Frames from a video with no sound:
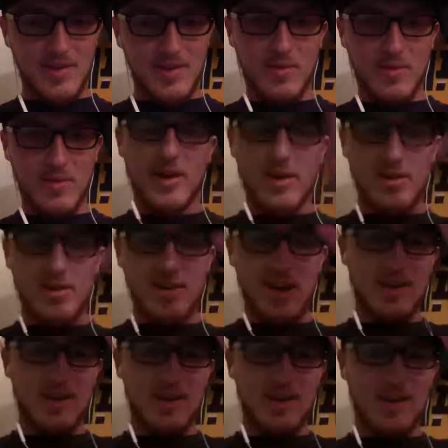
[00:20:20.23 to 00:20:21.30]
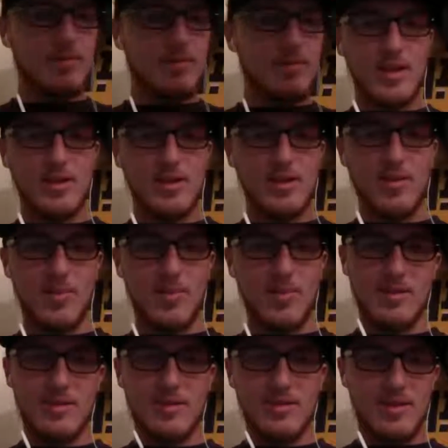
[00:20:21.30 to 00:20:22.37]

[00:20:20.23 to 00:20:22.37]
corner, like you're saying, yeah, get someone